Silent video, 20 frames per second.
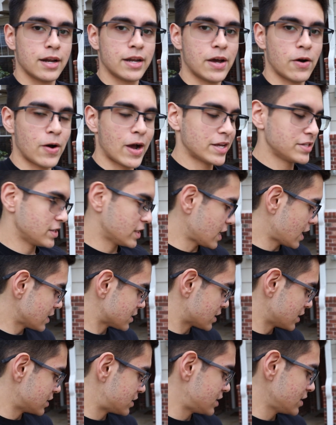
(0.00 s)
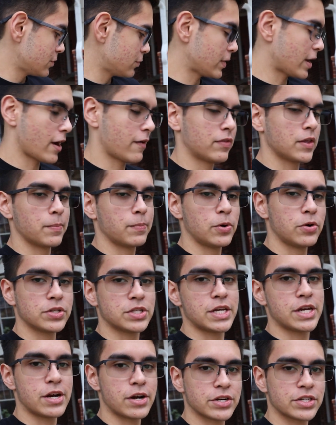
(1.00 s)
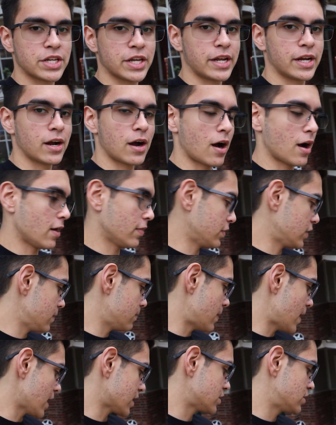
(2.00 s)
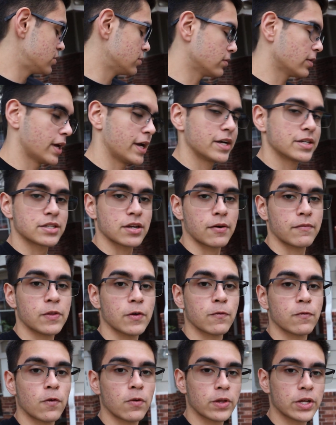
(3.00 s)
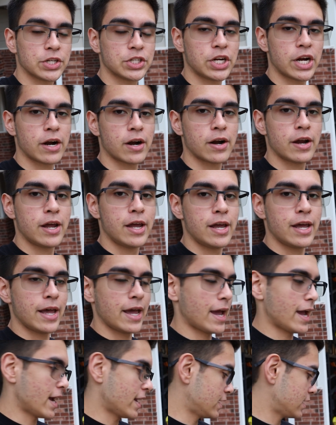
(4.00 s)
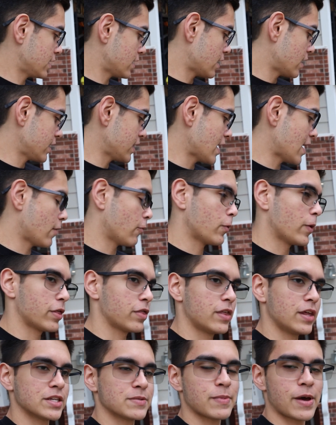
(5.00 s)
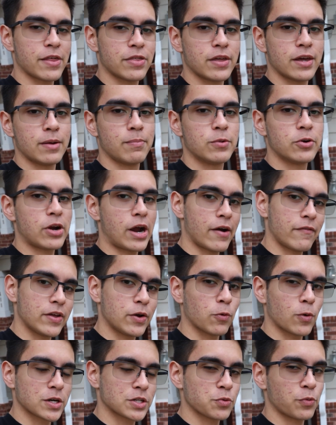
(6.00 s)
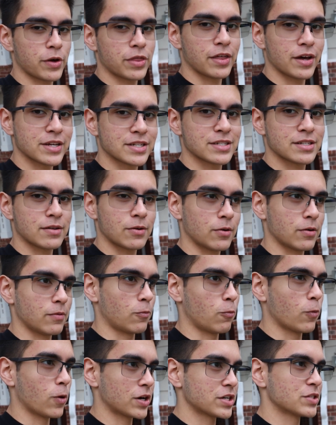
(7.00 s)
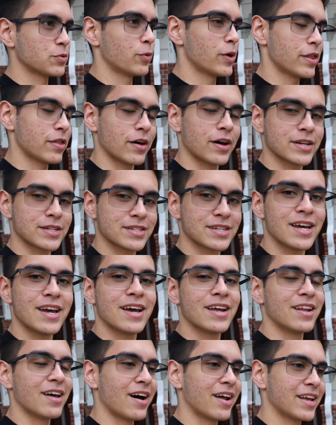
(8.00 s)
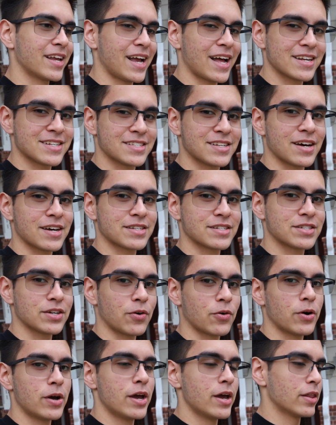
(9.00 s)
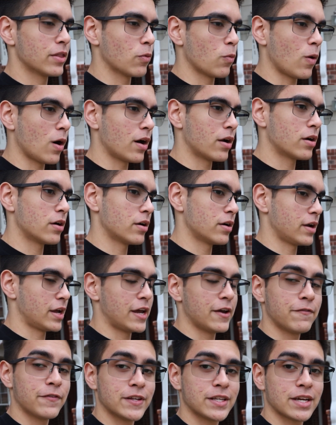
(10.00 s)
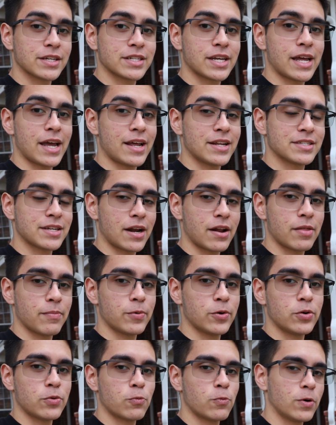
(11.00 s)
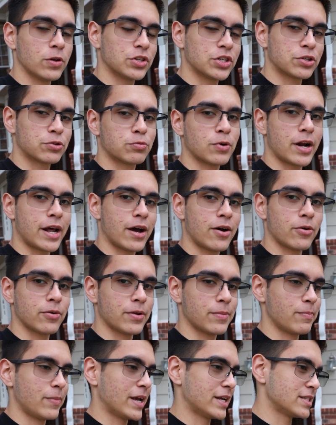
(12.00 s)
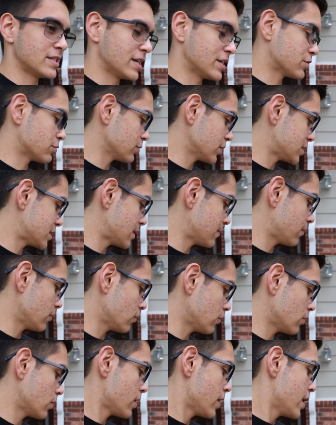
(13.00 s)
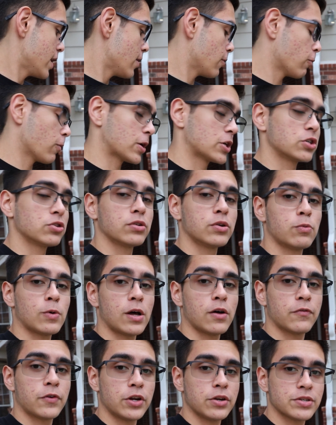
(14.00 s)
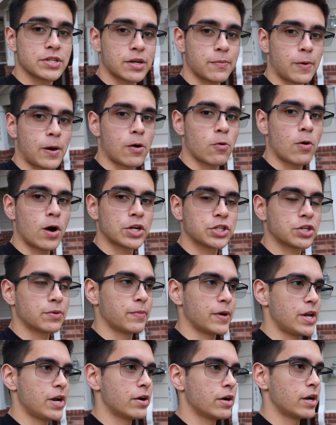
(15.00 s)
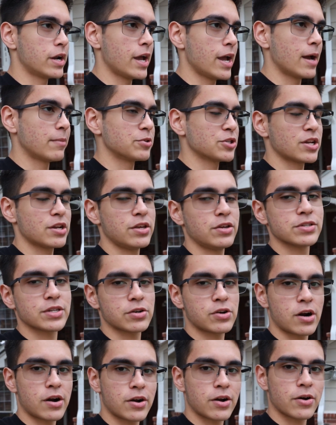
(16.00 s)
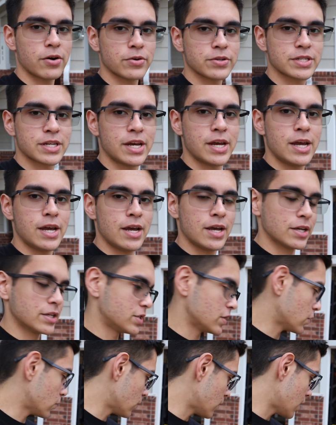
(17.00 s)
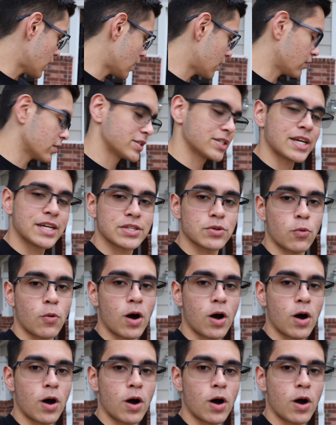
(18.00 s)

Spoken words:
Now as you guys can see, we have the boots here sitting on the back two legs of the folding chair, and yeah, with this method gravity works with us, not against us. So the water, if it does get inside of the boot, will just run out. Makes things really simple. Works really well for using a power washer, but here today I'm just going to use a garden hose. So let's get to